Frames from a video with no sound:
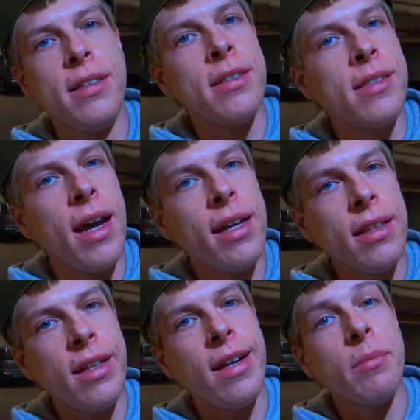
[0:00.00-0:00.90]

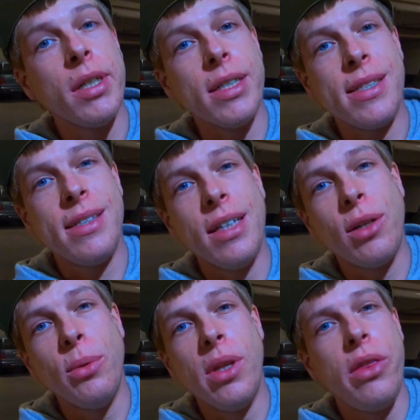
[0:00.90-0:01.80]
decided that I'm gonna
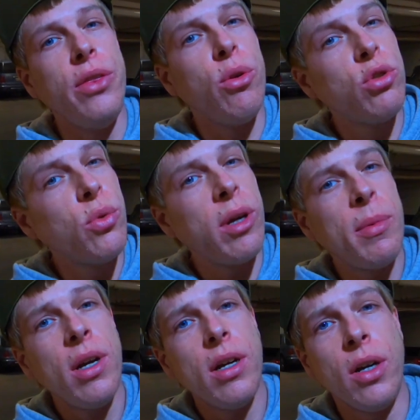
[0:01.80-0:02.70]
stick with no sway
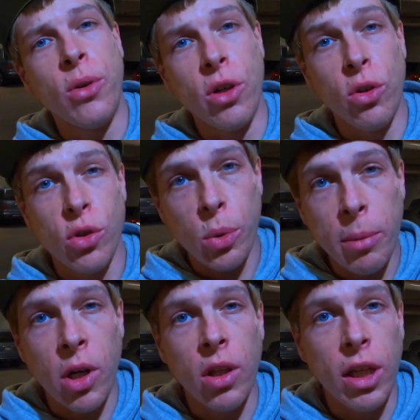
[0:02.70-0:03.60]
bar or no sway
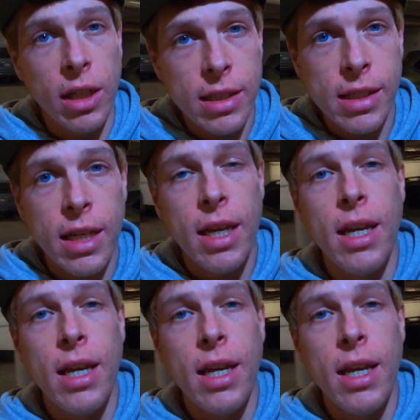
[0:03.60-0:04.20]
bar links.